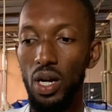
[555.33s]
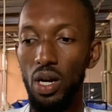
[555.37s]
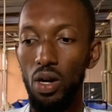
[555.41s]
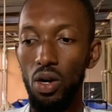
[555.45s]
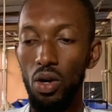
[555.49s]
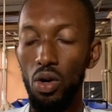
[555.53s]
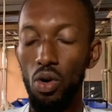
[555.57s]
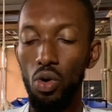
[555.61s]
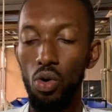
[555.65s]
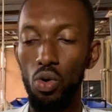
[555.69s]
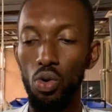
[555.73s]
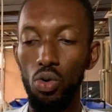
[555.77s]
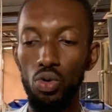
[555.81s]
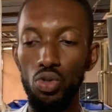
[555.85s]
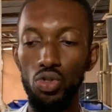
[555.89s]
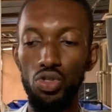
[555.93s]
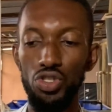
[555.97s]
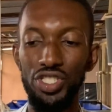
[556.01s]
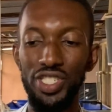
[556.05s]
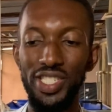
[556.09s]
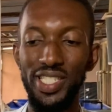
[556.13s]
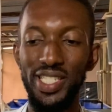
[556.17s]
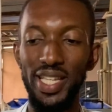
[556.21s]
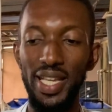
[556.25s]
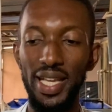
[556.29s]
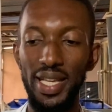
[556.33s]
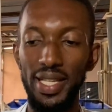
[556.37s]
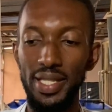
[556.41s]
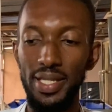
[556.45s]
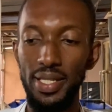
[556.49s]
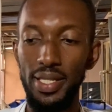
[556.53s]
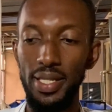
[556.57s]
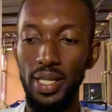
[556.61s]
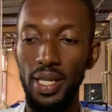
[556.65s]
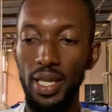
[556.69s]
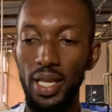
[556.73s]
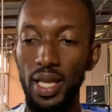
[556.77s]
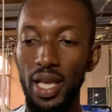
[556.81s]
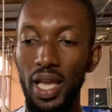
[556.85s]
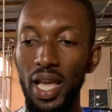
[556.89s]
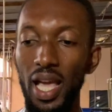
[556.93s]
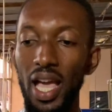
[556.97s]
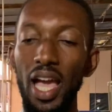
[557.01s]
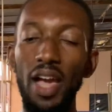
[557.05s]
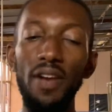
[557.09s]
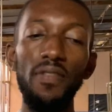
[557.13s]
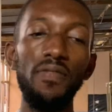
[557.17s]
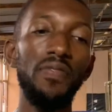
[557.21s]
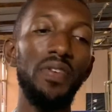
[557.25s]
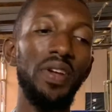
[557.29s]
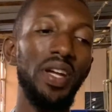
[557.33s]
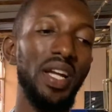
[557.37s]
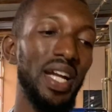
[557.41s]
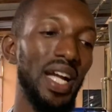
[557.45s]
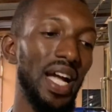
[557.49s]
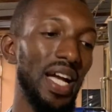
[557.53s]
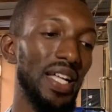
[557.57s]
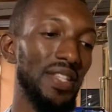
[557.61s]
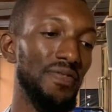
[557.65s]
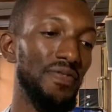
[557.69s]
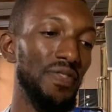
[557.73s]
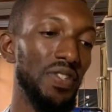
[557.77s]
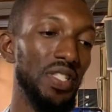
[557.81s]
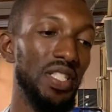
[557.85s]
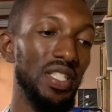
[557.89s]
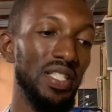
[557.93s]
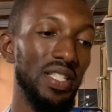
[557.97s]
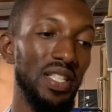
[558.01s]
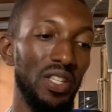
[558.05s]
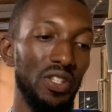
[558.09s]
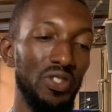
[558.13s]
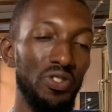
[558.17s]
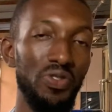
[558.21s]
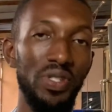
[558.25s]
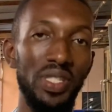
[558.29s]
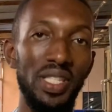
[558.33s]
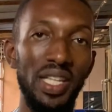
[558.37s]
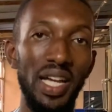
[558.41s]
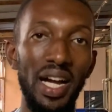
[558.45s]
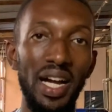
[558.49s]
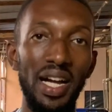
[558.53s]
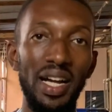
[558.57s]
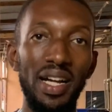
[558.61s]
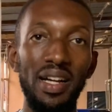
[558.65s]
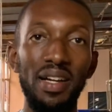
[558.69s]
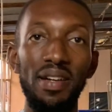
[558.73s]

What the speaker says: Oh yes, every catfish is a shooter,